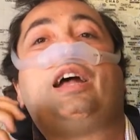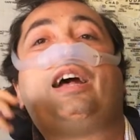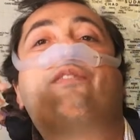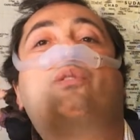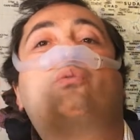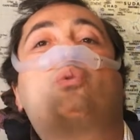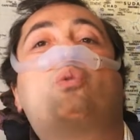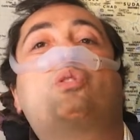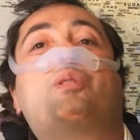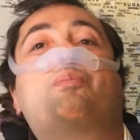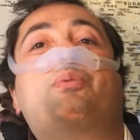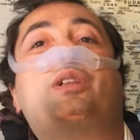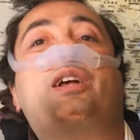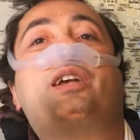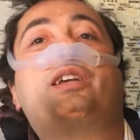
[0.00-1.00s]
have a role
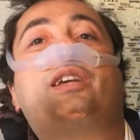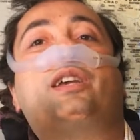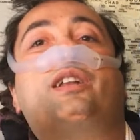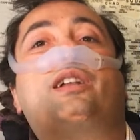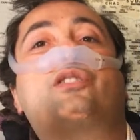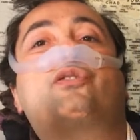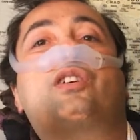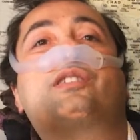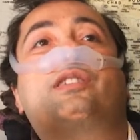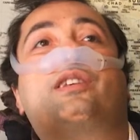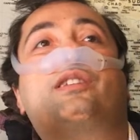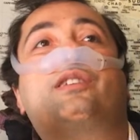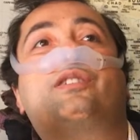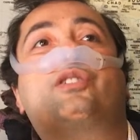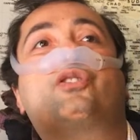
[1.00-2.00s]
to play in
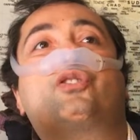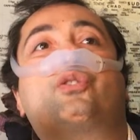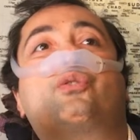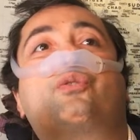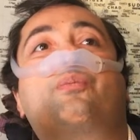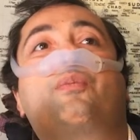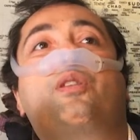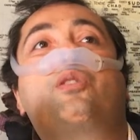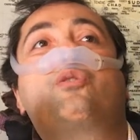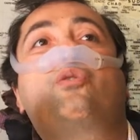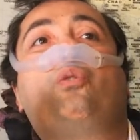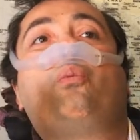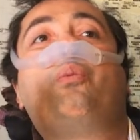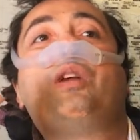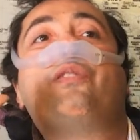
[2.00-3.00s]
addressing these issues.
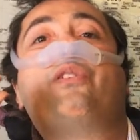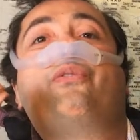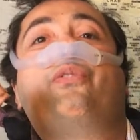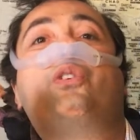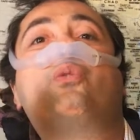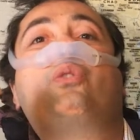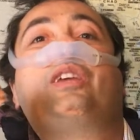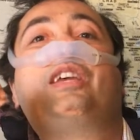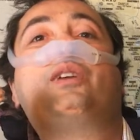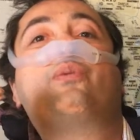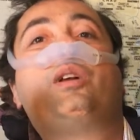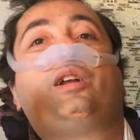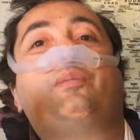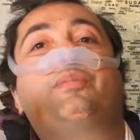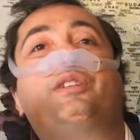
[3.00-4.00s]
We have a few
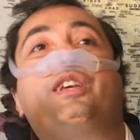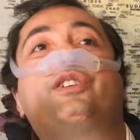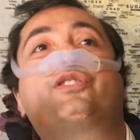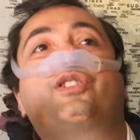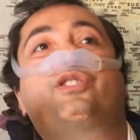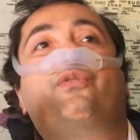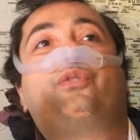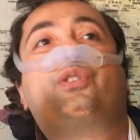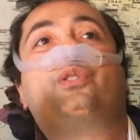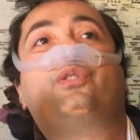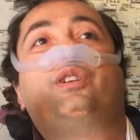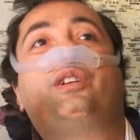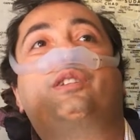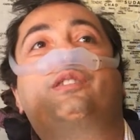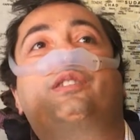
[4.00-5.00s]
key recommendations for
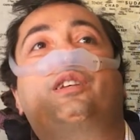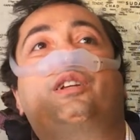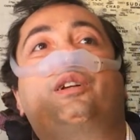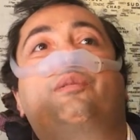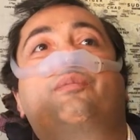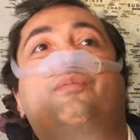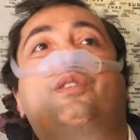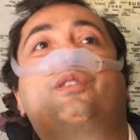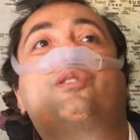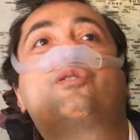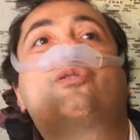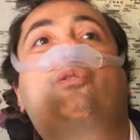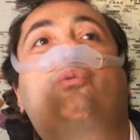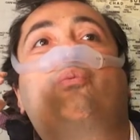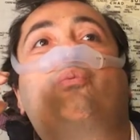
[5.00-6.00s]
you to consider.
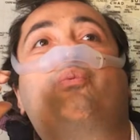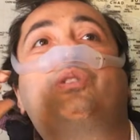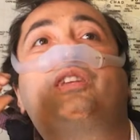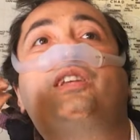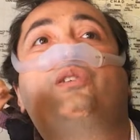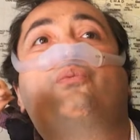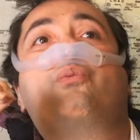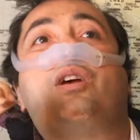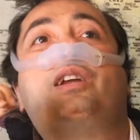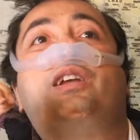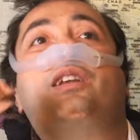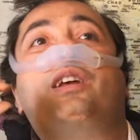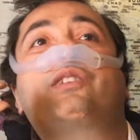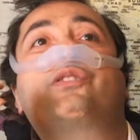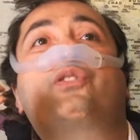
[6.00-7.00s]
We need to
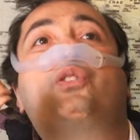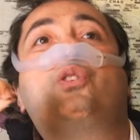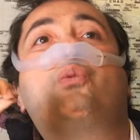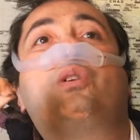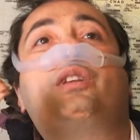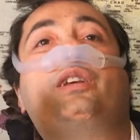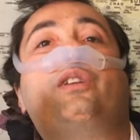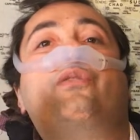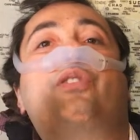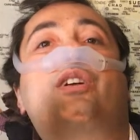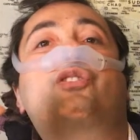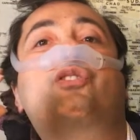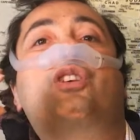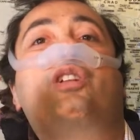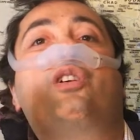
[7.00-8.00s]
recognize the UN
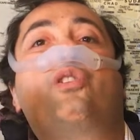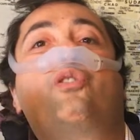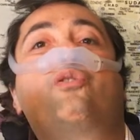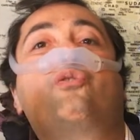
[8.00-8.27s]
Convention